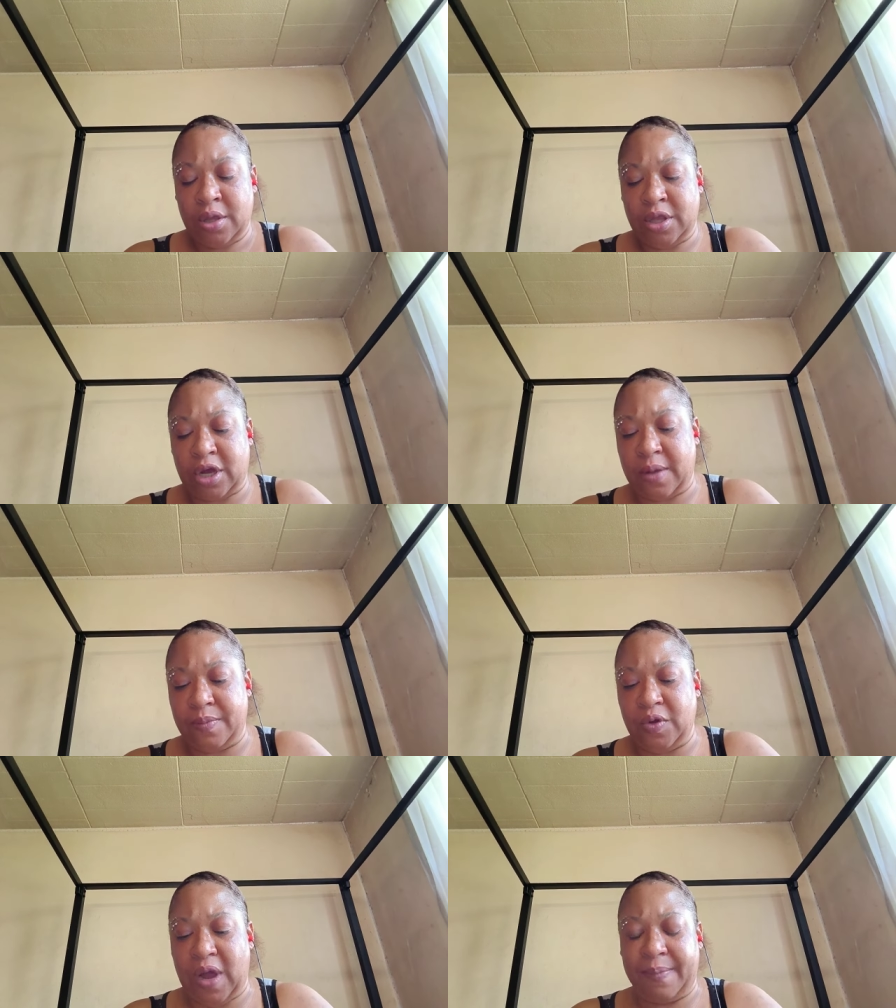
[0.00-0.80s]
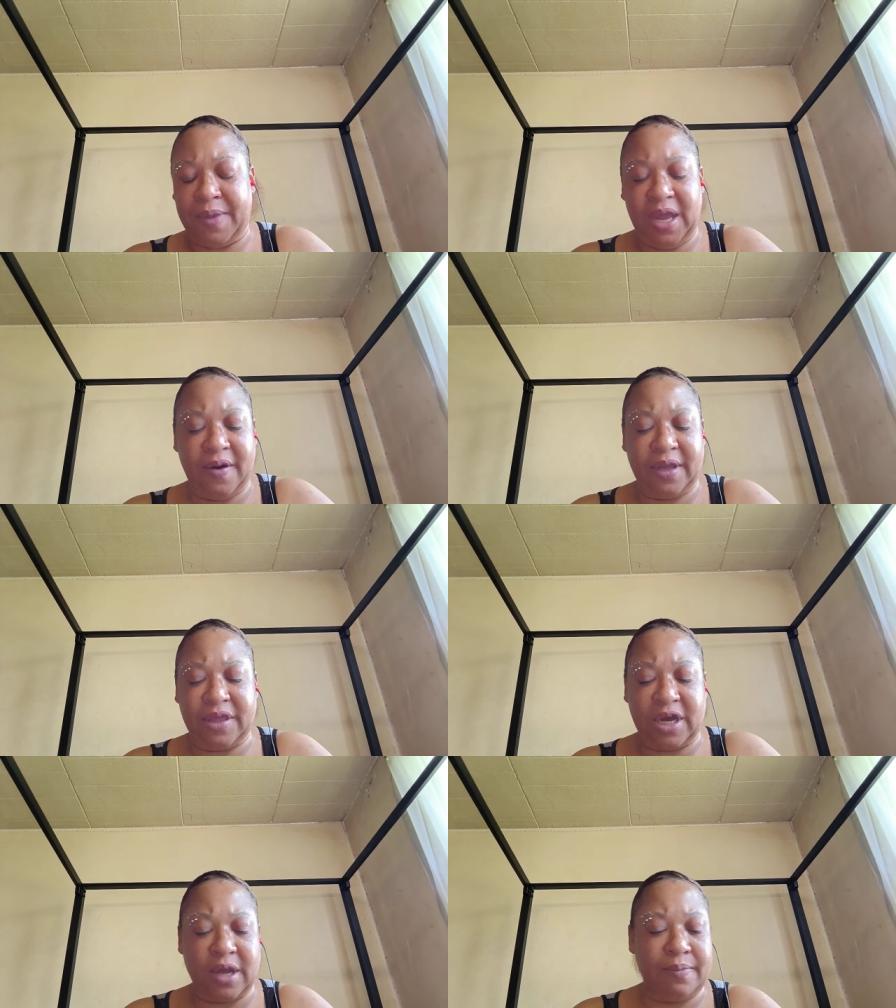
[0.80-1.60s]
I'm hearing
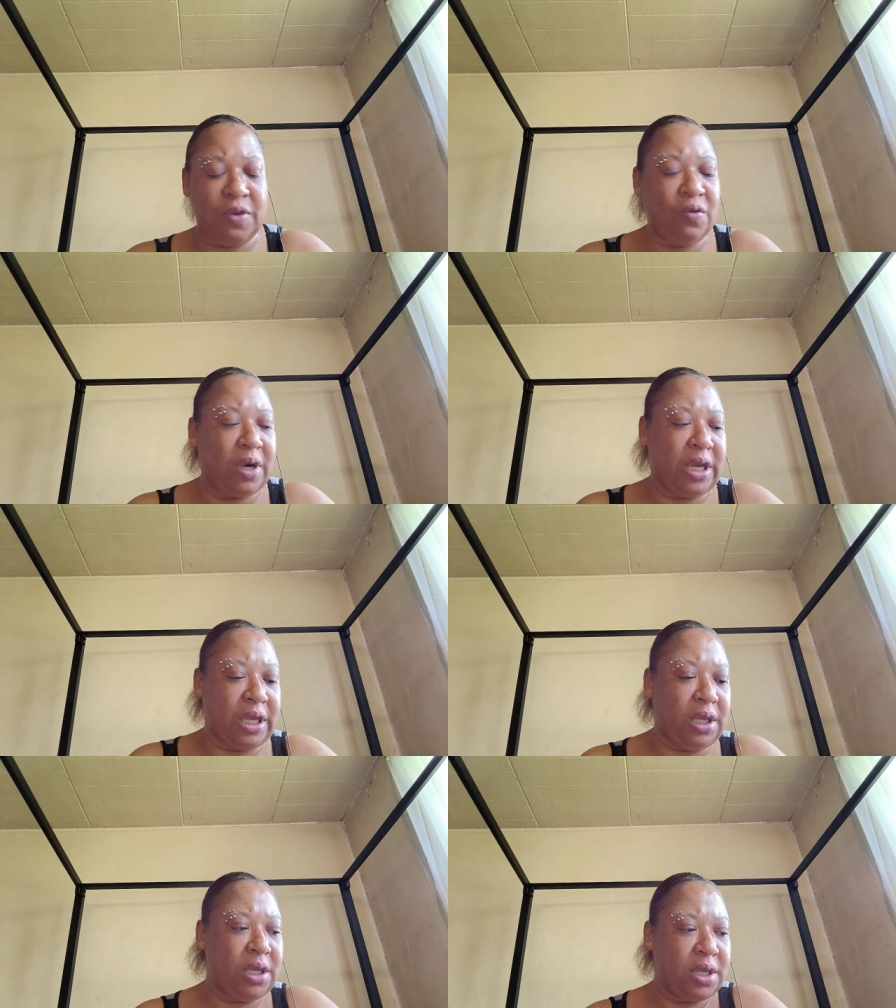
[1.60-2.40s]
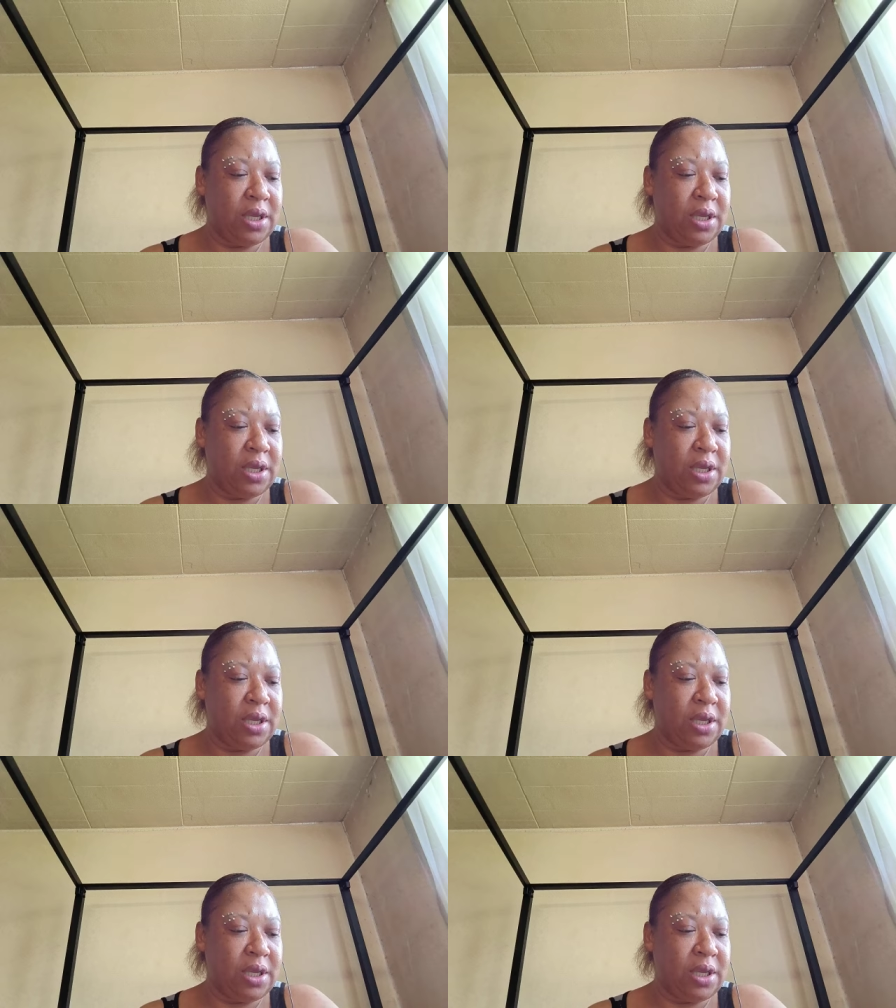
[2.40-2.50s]
the community.